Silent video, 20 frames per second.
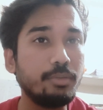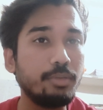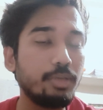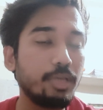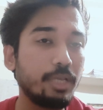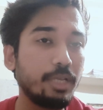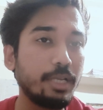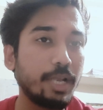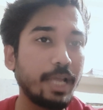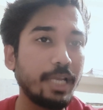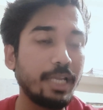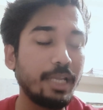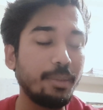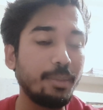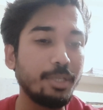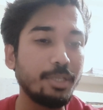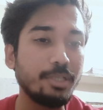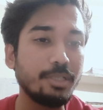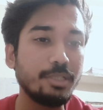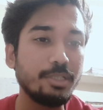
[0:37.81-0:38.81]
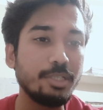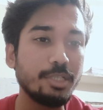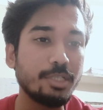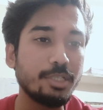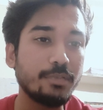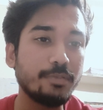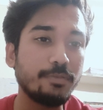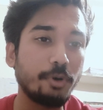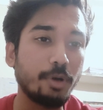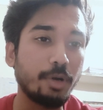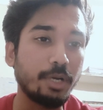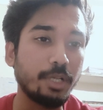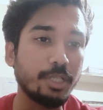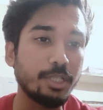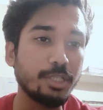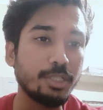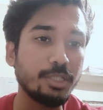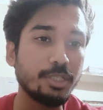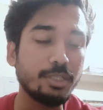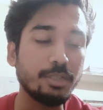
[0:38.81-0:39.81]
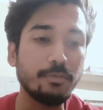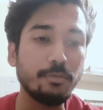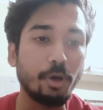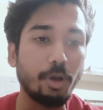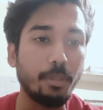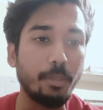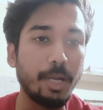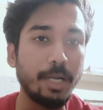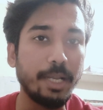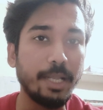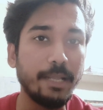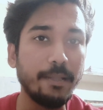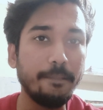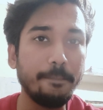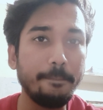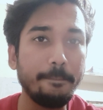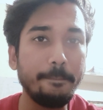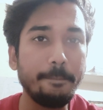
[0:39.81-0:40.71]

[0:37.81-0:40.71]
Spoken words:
inline images for rich formatting.